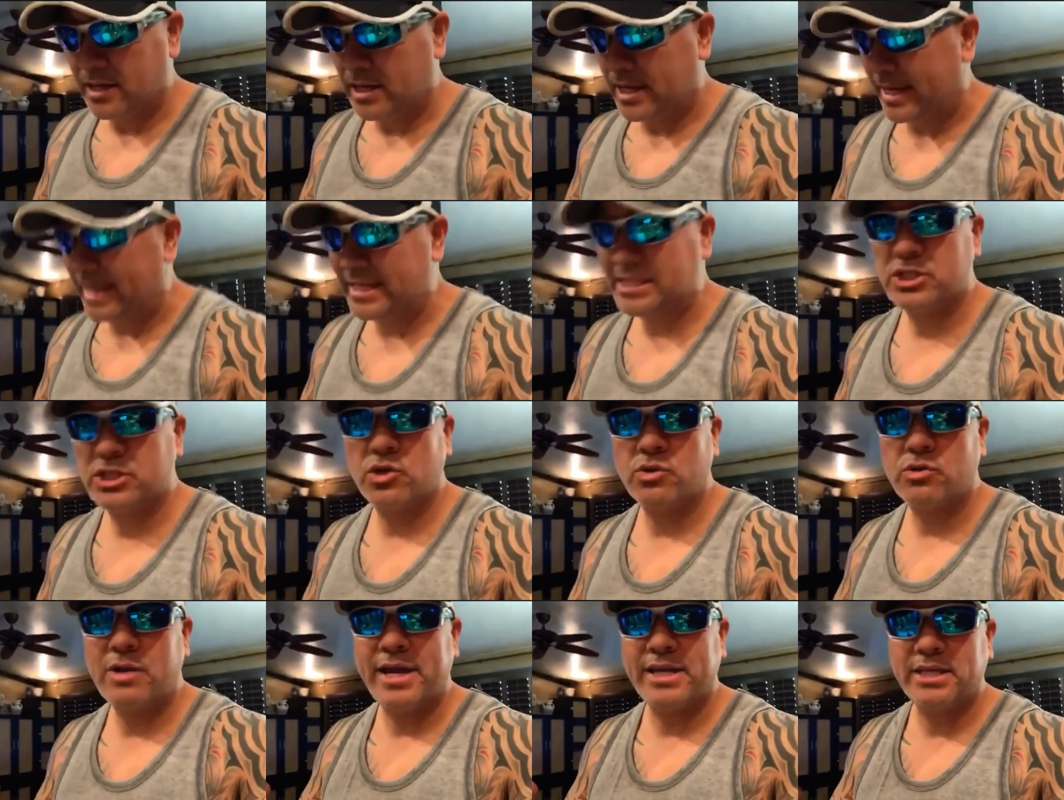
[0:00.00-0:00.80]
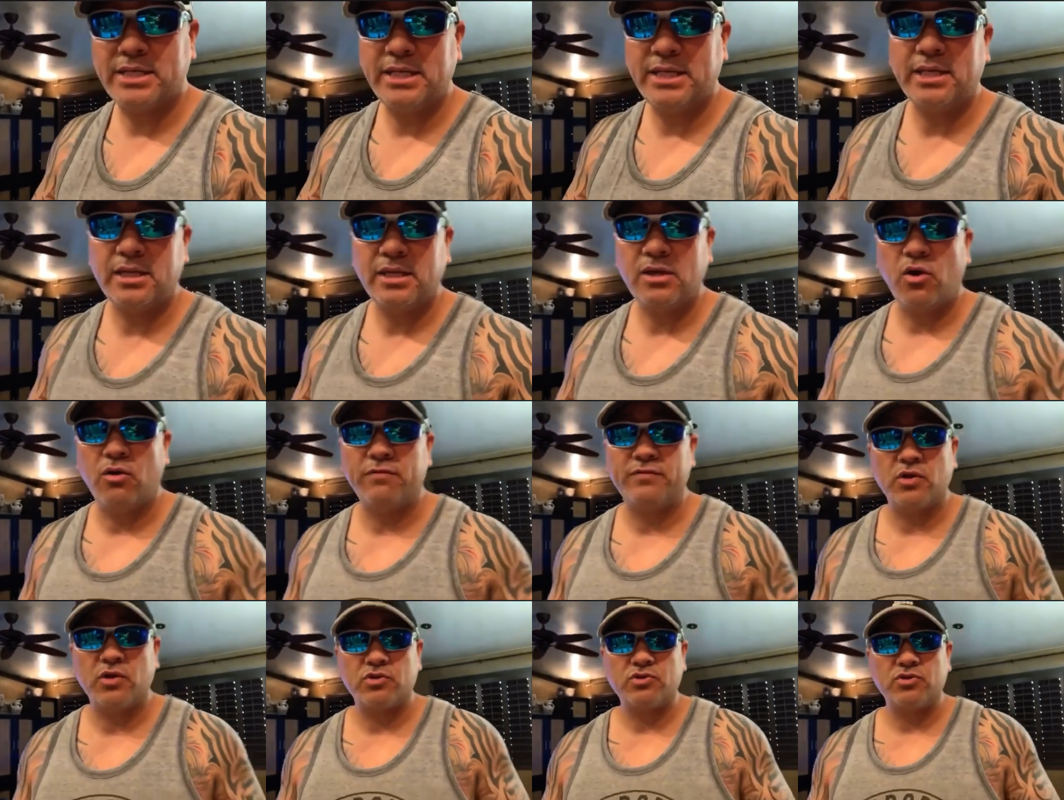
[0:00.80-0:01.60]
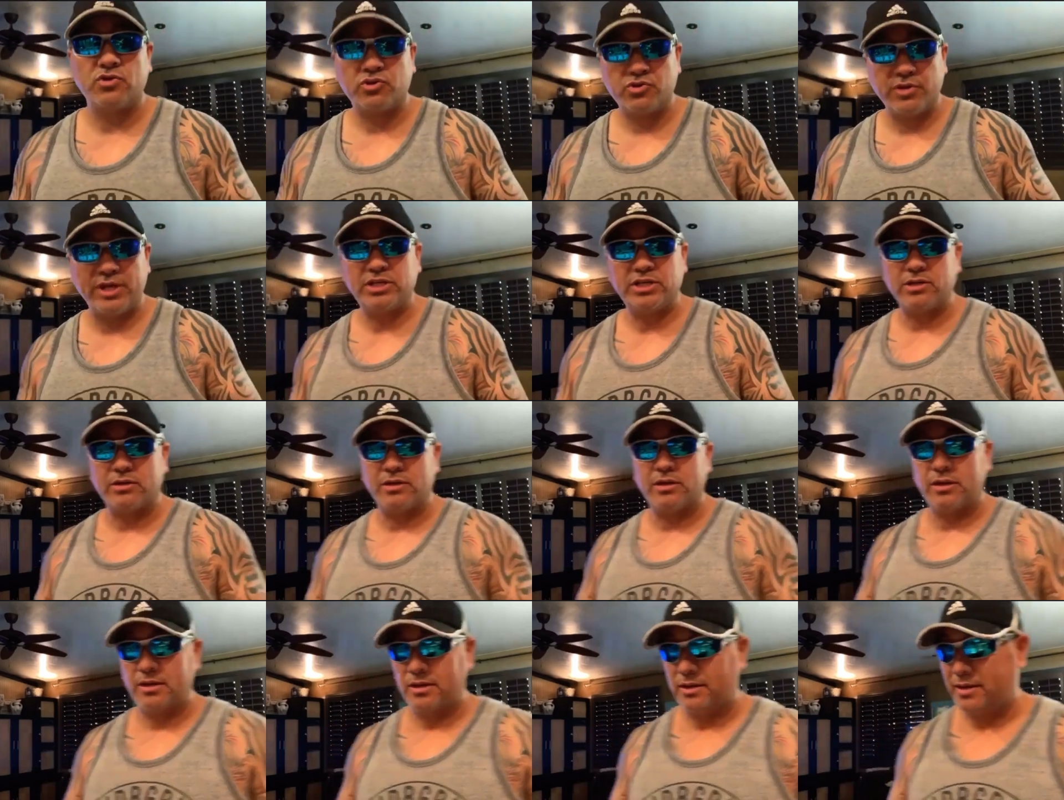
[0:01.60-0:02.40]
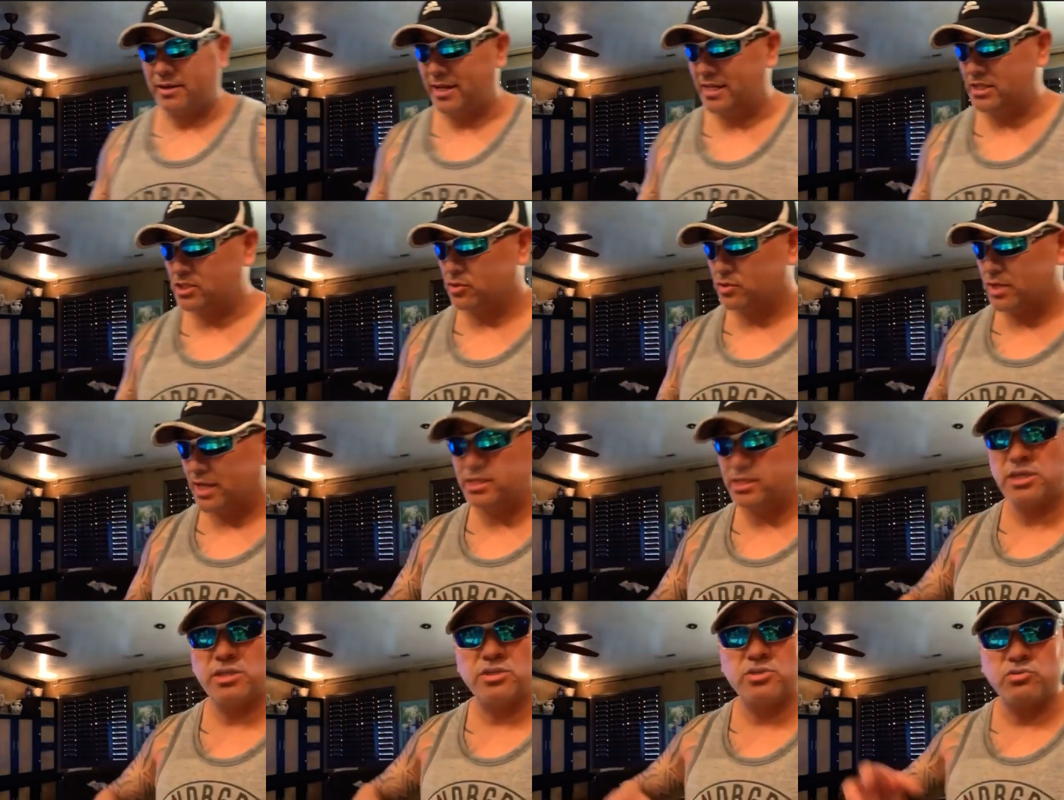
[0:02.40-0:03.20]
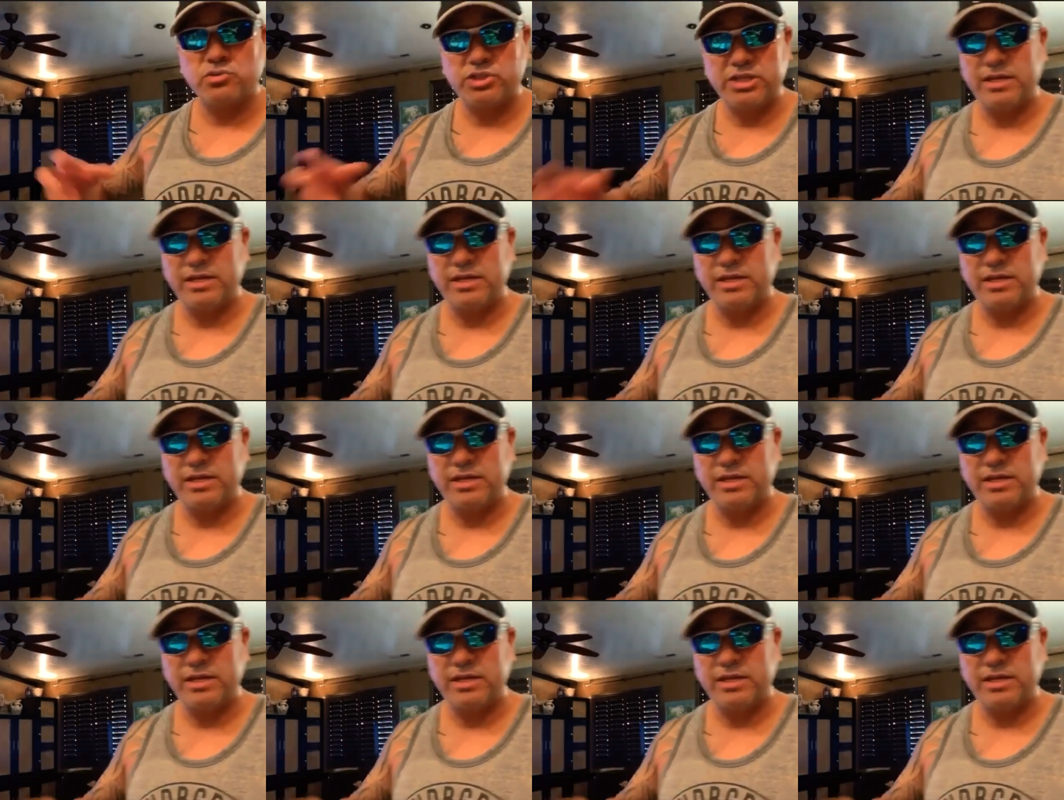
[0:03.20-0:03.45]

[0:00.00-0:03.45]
it's your ID of your nutrition. It's in your genes.